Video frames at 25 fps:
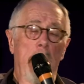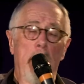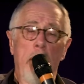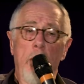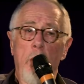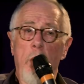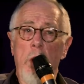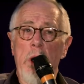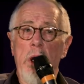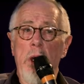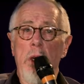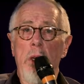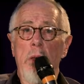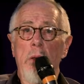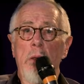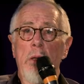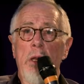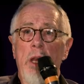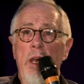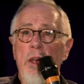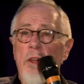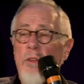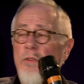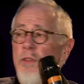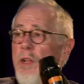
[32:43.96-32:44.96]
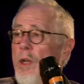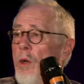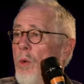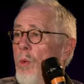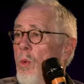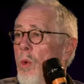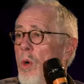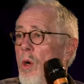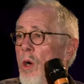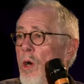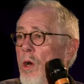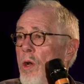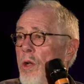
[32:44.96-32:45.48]
We live in a
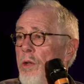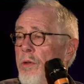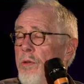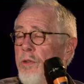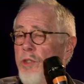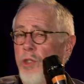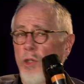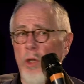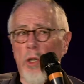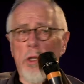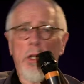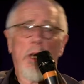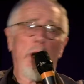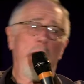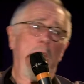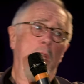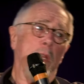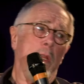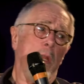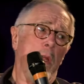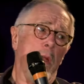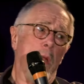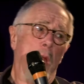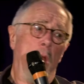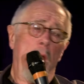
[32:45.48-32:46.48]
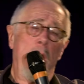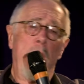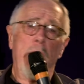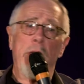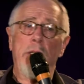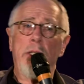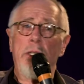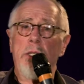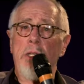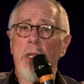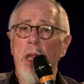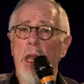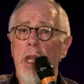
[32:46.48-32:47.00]
world, certainly in the United
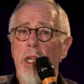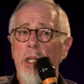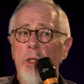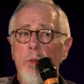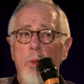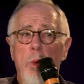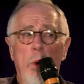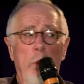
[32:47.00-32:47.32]
States,